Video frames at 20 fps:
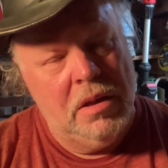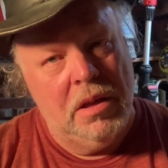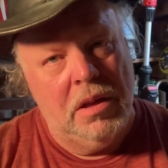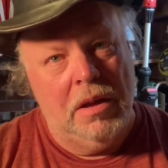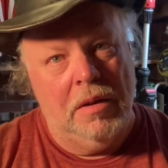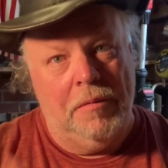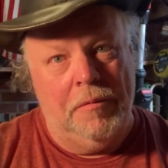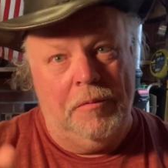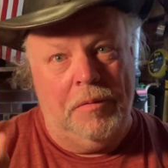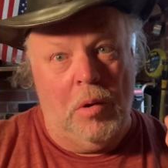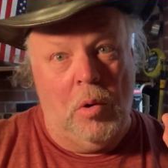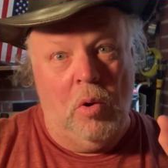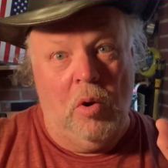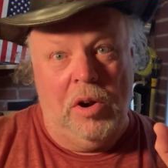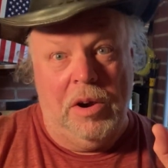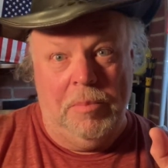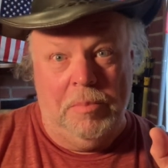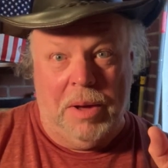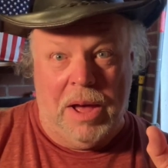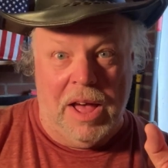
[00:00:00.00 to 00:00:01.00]

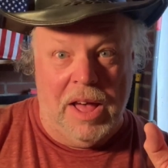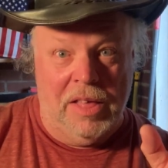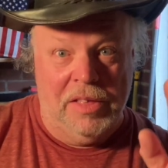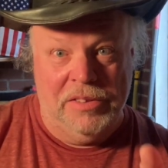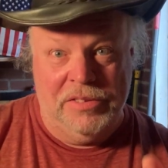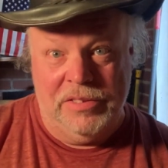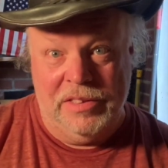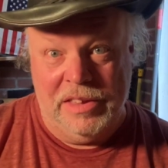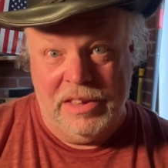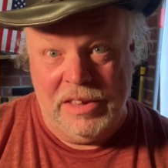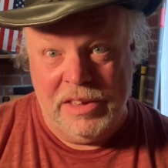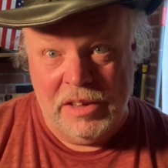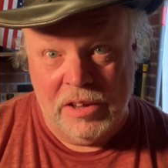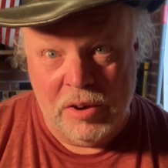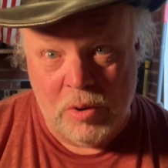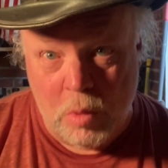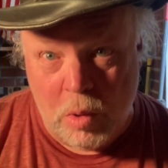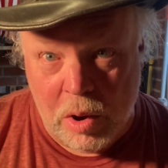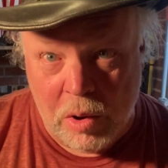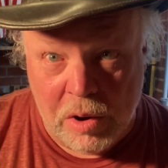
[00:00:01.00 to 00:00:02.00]
foreign policy,
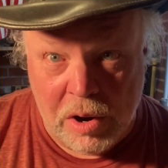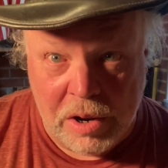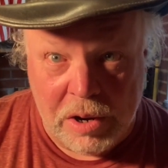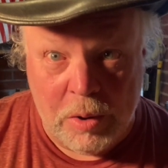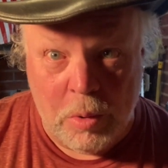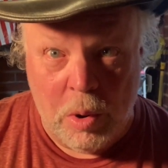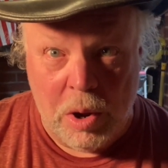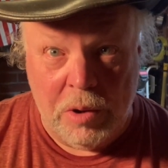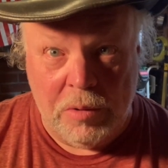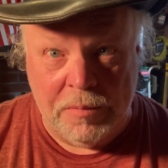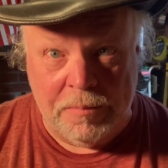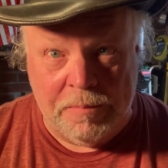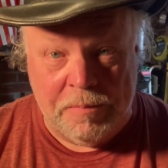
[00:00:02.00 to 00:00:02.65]
quote unquote,